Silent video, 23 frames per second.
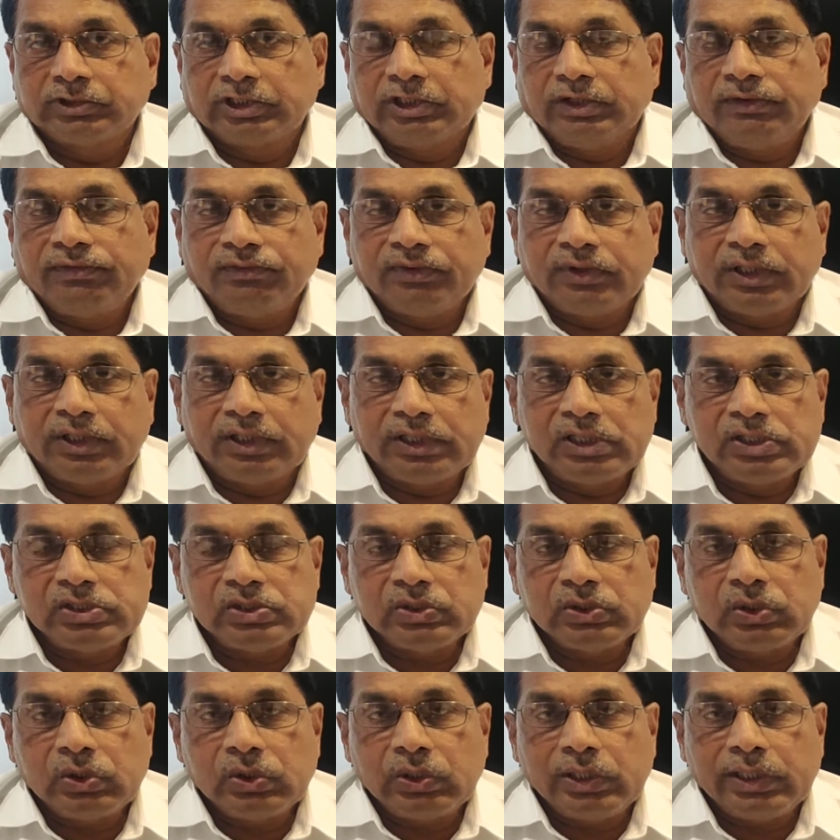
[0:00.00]
If there is
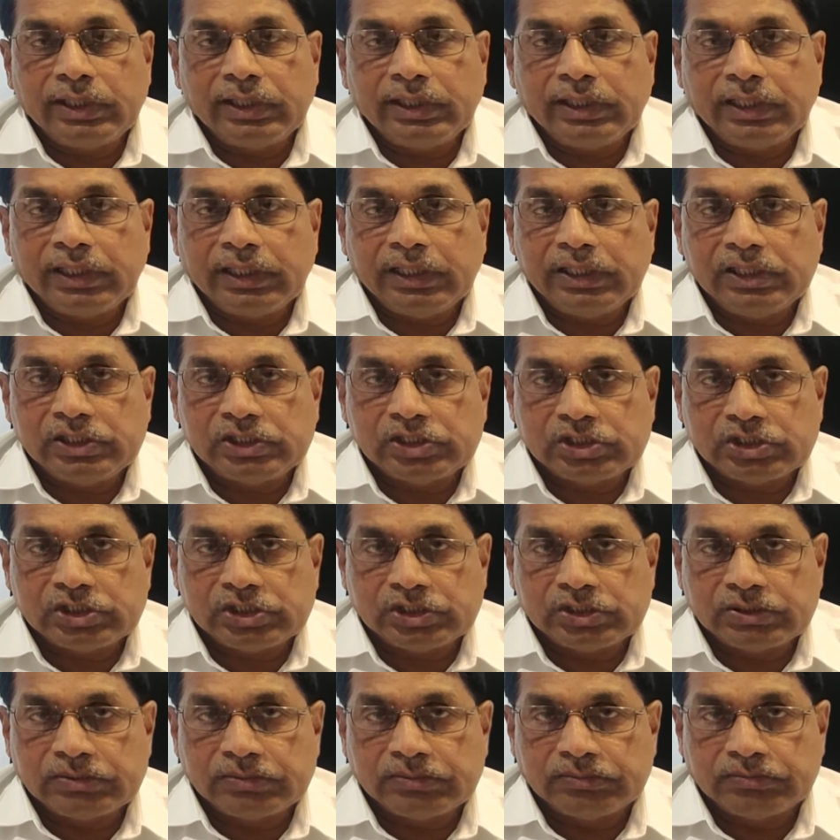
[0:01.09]
no
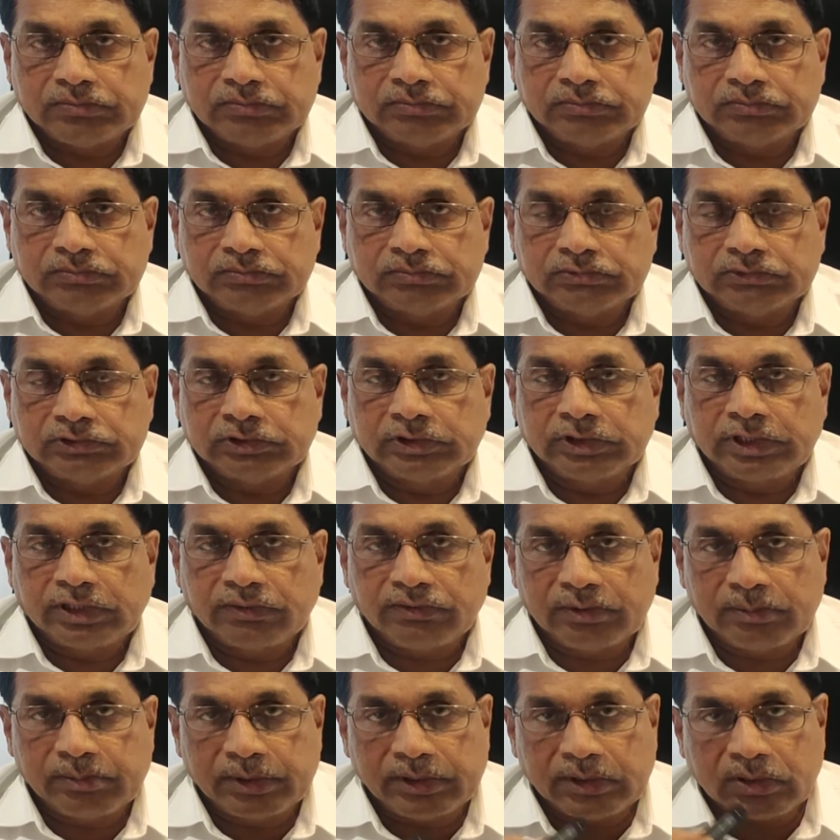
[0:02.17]
linkage, there
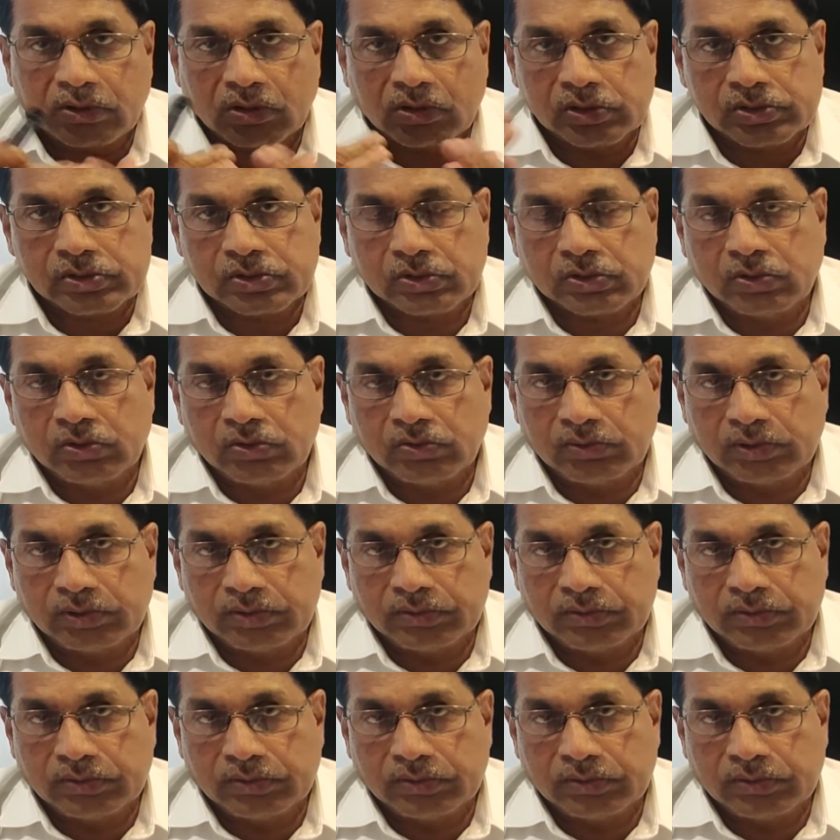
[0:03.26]
will be crossing over.